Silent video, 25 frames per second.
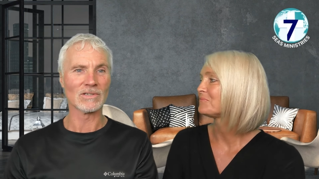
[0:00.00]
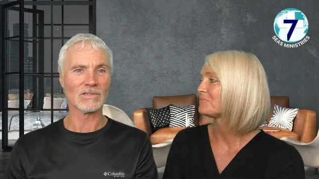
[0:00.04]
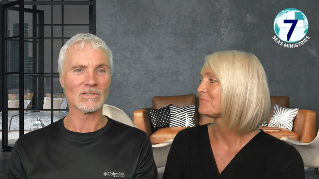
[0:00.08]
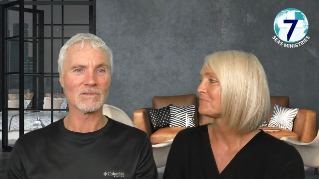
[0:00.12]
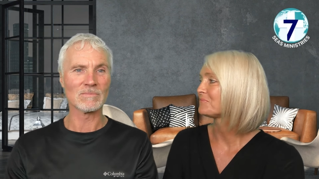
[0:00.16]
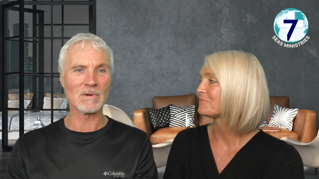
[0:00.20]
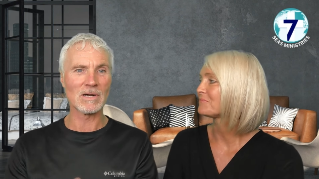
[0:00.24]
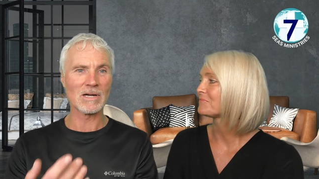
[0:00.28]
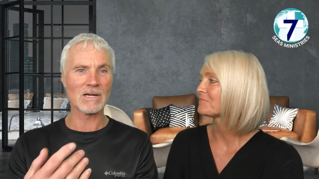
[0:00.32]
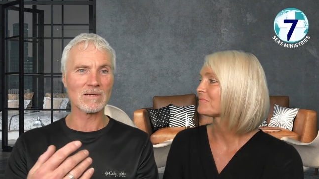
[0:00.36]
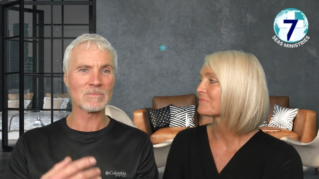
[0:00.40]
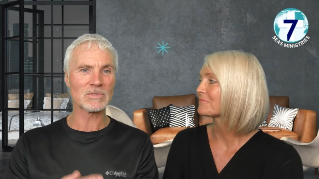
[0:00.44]
Speaker 1: all
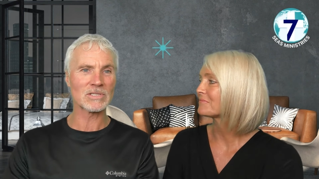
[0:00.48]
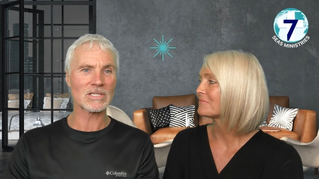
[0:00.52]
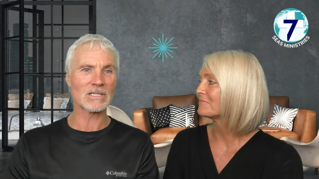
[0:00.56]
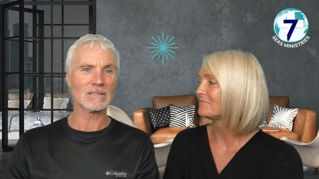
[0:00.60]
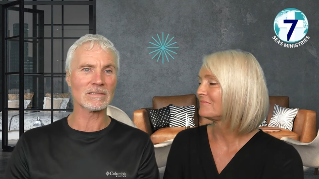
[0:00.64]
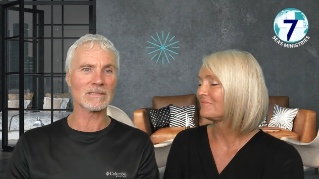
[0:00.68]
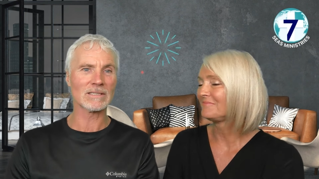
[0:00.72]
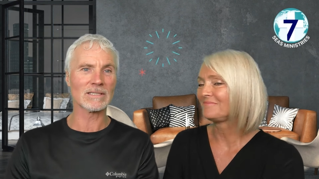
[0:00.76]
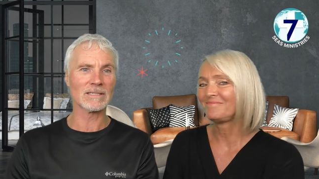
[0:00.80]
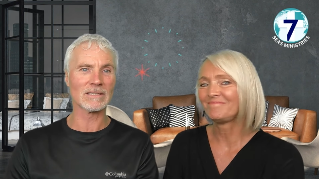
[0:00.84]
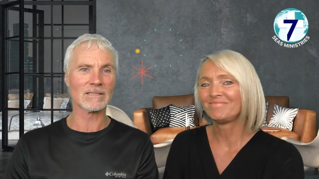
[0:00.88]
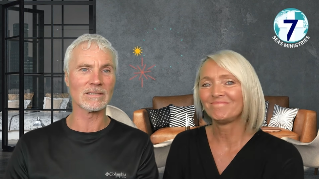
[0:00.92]
you moms
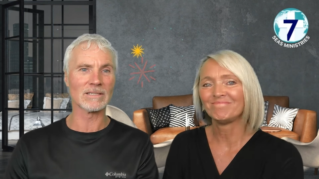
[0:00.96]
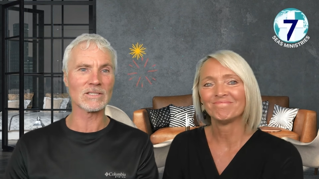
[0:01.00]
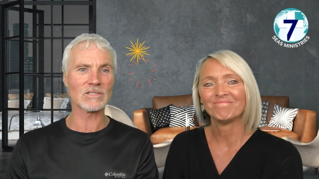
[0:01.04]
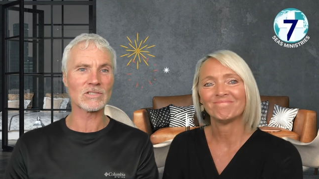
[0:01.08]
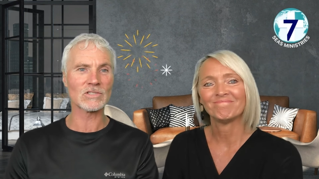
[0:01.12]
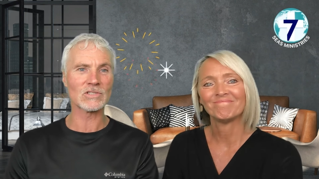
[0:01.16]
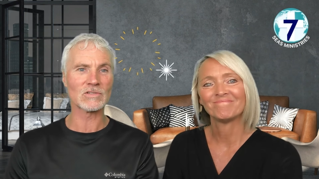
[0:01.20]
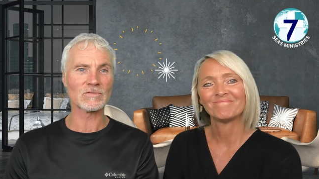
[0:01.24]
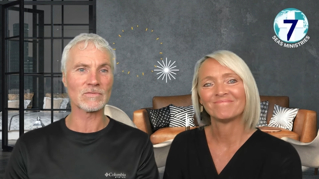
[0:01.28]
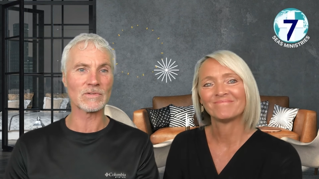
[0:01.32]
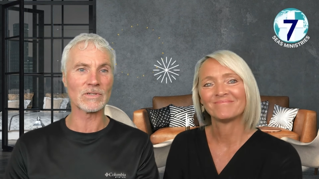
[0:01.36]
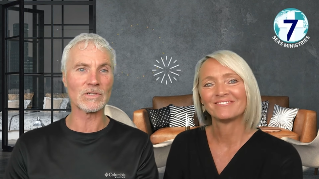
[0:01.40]
out there,
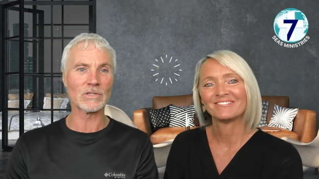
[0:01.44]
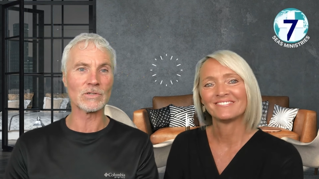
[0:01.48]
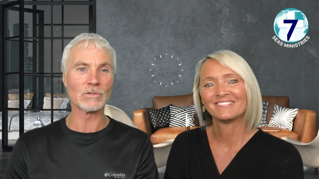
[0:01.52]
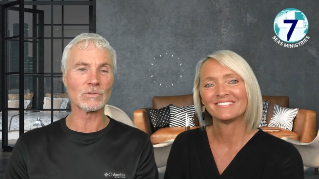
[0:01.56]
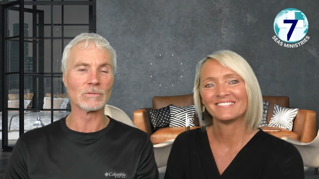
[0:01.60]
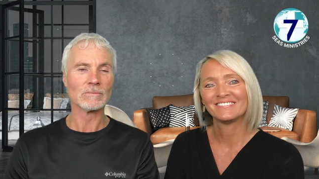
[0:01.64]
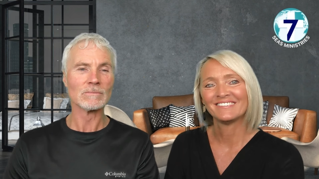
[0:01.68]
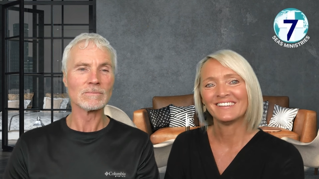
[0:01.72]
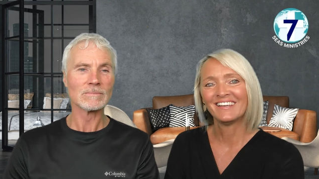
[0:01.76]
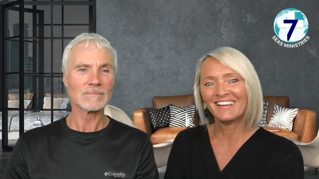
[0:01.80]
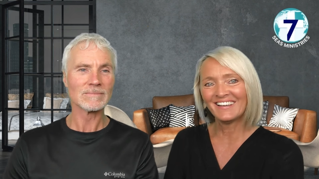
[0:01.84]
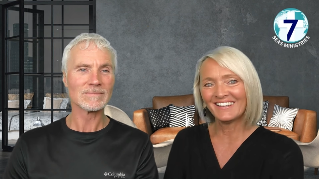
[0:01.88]
this is for
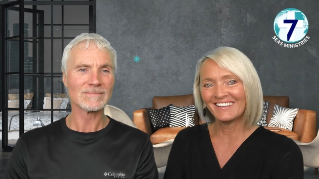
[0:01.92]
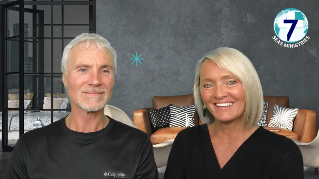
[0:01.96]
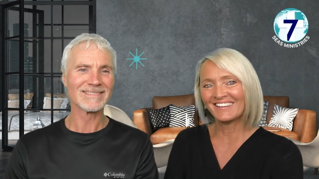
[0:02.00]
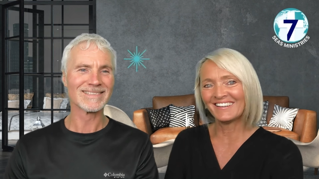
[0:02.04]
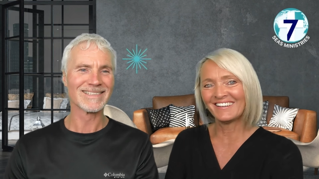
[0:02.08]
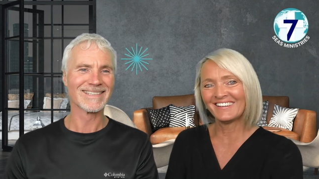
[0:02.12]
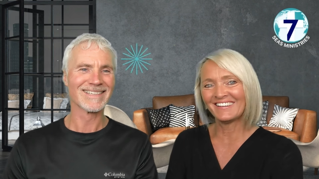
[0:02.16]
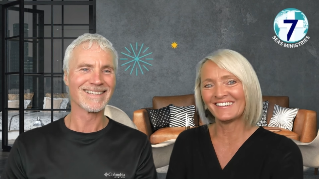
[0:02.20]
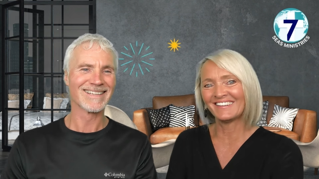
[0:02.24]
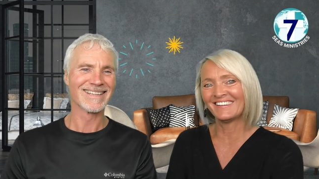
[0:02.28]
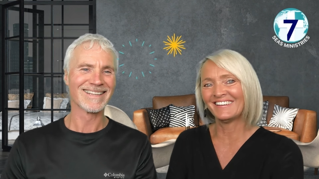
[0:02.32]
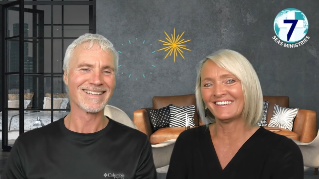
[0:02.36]
you.
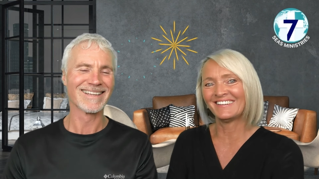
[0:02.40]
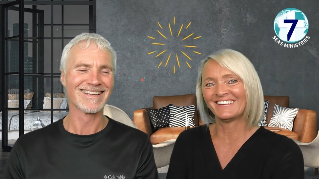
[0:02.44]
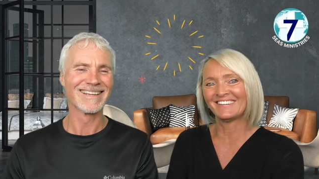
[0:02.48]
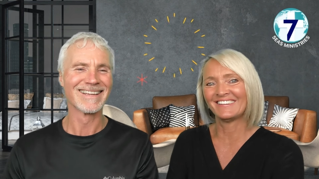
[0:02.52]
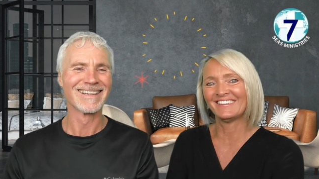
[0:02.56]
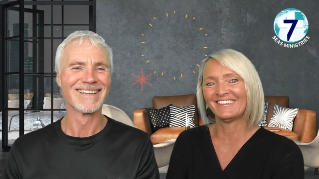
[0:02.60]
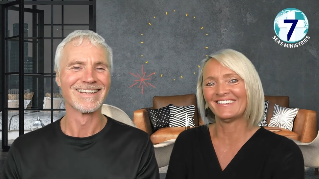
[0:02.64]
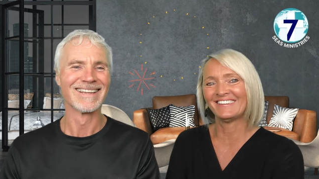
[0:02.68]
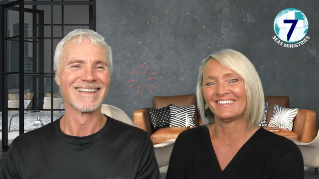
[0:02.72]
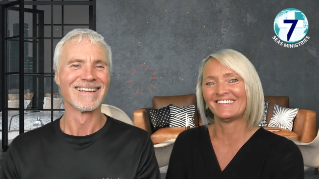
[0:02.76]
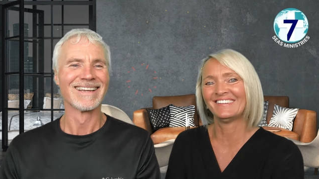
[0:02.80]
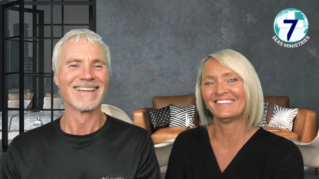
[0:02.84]

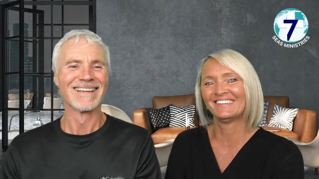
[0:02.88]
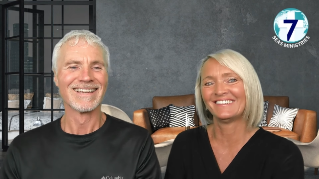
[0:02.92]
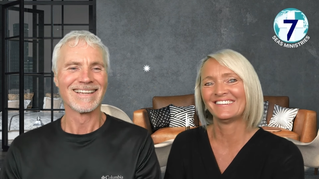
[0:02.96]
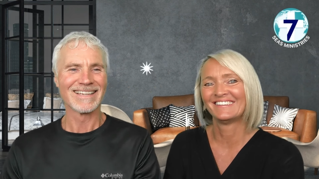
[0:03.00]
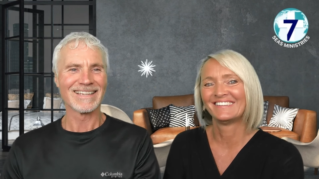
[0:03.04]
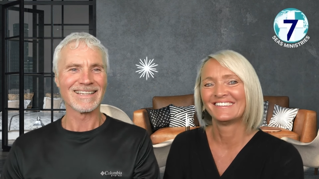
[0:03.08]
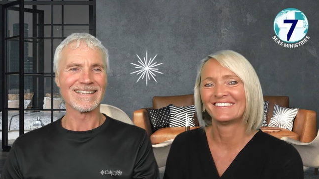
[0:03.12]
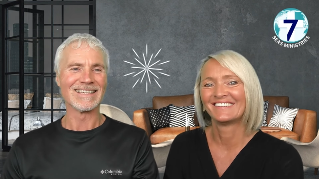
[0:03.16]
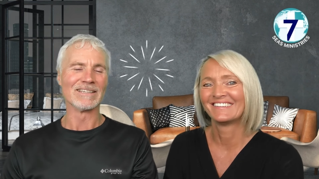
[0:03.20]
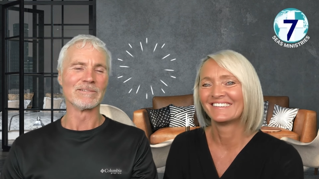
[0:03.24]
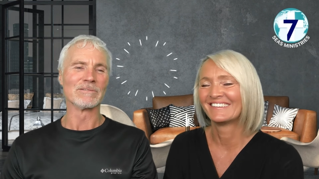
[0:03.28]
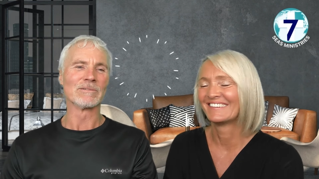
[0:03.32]

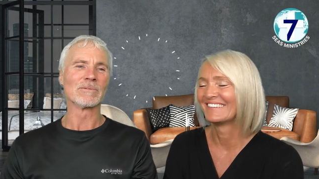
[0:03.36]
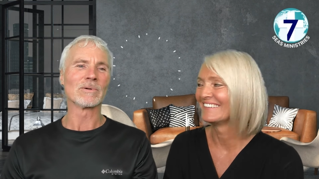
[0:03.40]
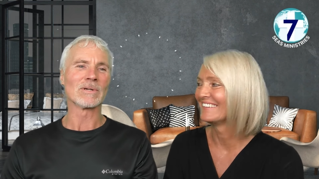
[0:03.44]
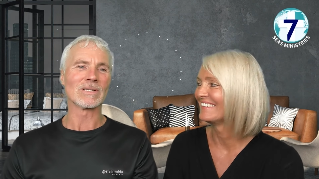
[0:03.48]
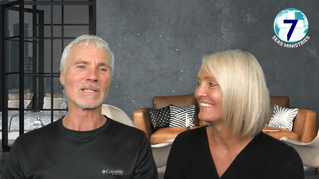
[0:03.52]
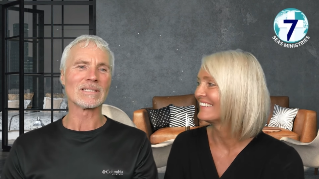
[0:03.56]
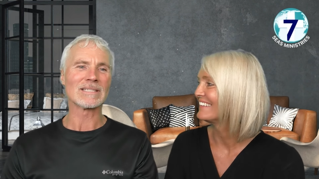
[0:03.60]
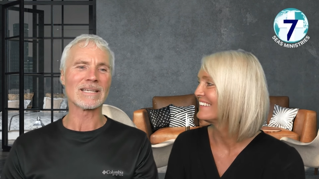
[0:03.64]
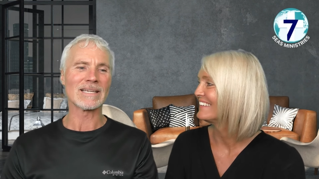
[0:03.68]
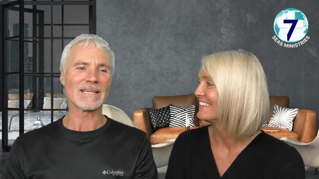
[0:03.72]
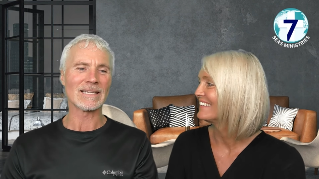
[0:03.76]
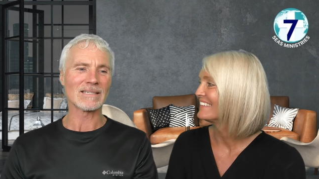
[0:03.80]
And we
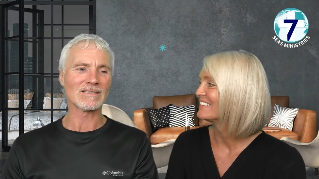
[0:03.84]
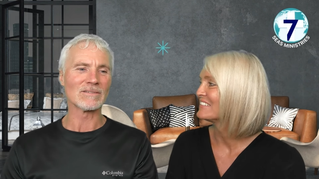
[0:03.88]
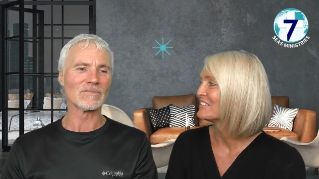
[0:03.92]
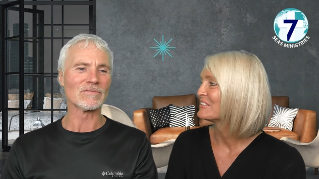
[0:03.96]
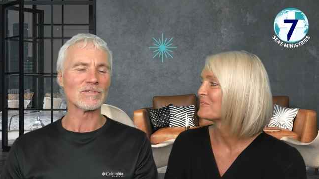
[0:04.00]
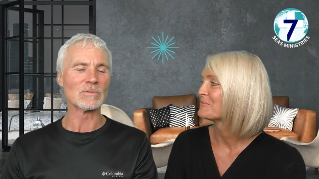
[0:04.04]
want to take a